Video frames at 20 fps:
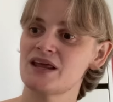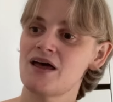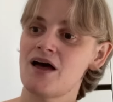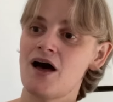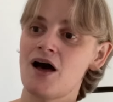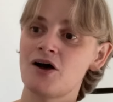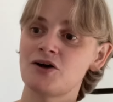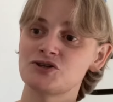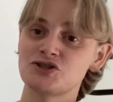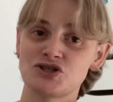
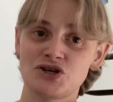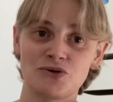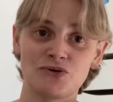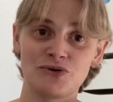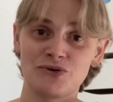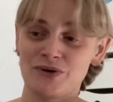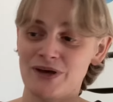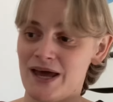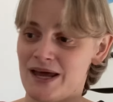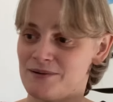I'll show you
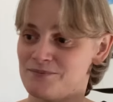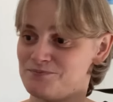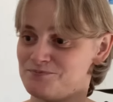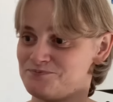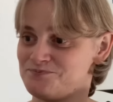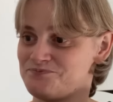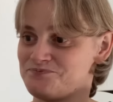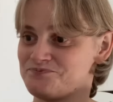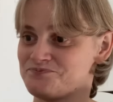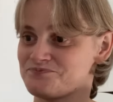again.
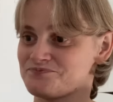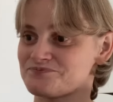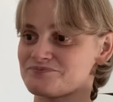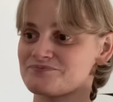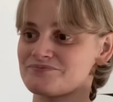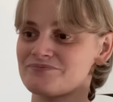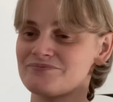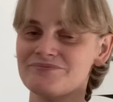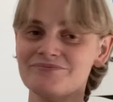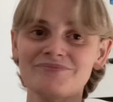
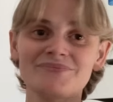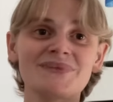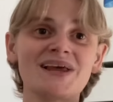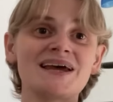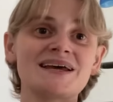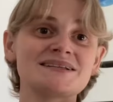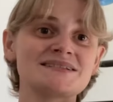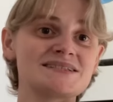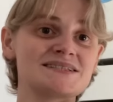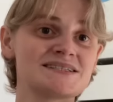
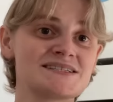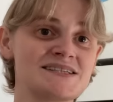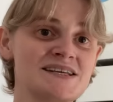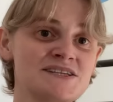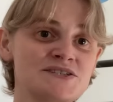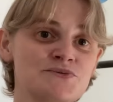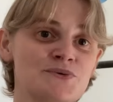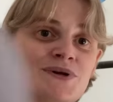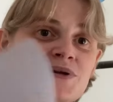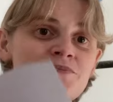It's
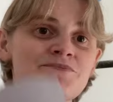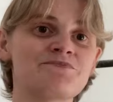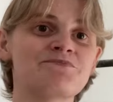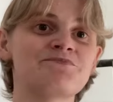this one.